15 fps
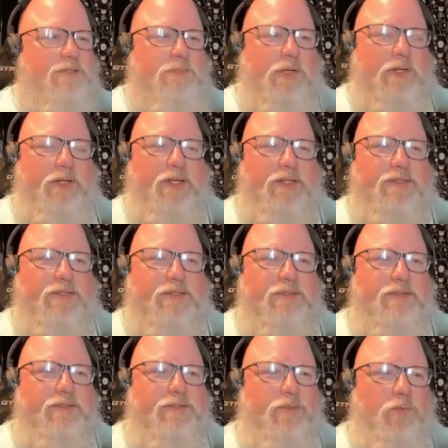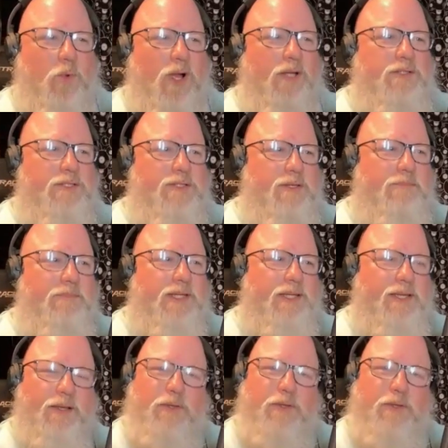experience to watch somebody